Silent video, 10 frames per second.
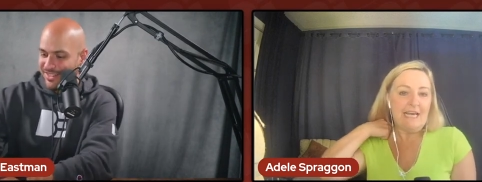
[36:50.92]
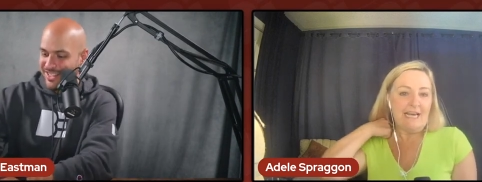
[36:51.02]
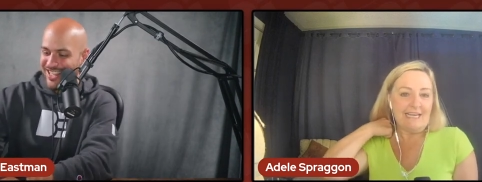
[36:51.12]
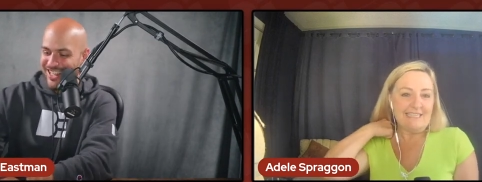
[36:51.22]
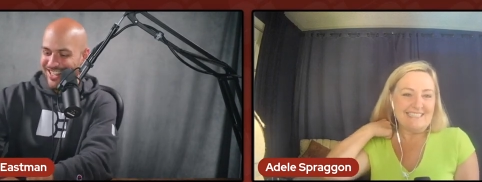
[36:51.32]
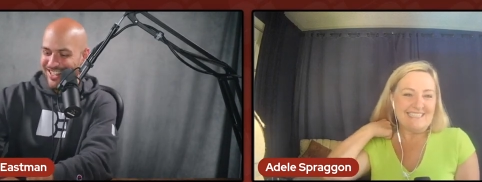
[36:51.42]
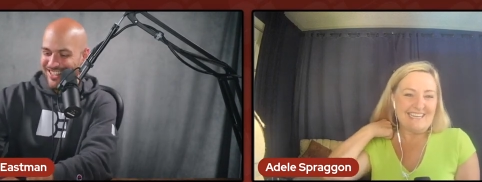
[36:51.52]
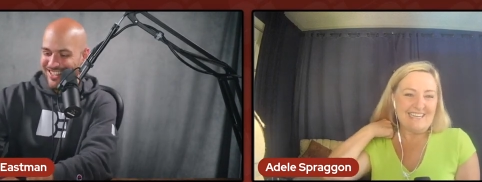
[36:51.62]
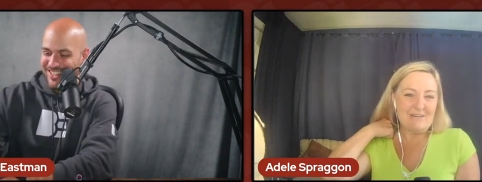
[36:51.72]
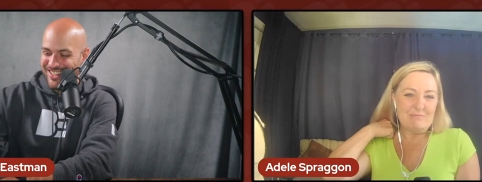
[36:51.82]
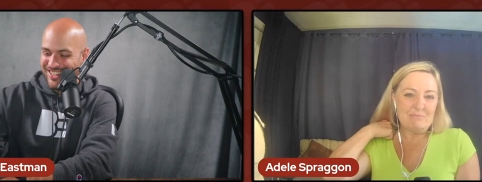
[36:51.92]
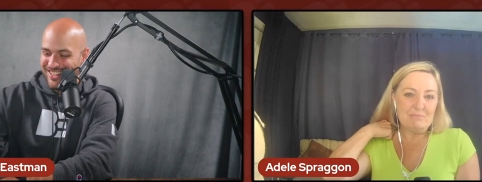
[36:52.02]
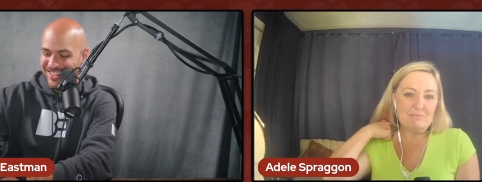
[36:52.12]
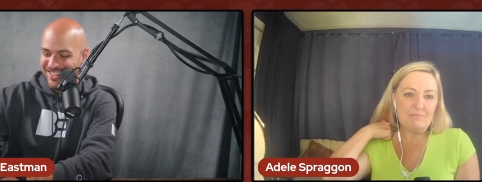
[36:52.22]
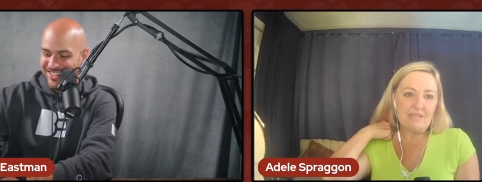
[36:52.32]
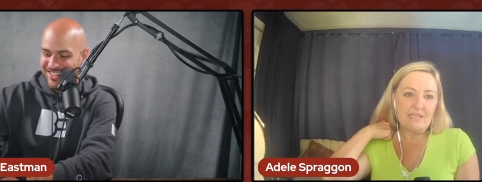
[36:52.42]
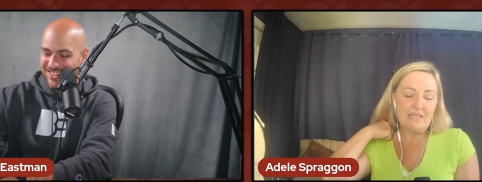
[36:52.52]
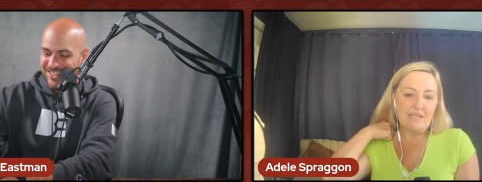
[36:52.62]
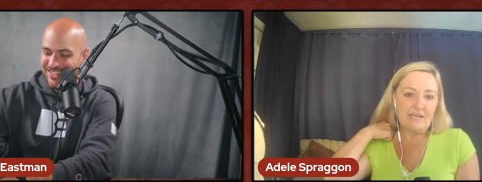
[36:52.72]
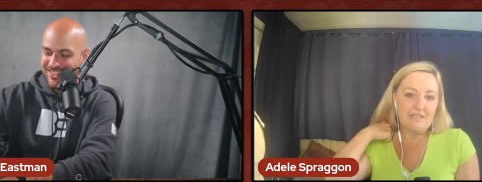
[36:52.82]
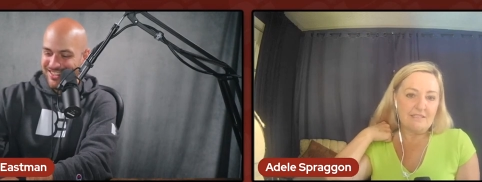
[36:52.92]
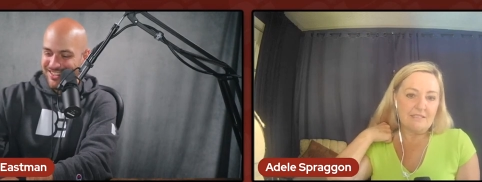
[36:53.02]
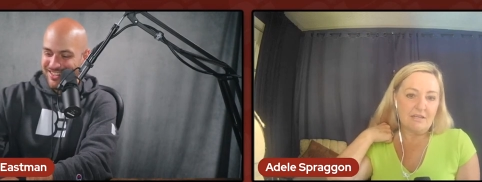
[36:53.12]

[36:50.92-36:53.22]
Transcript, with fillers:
Speaker 1: And um, and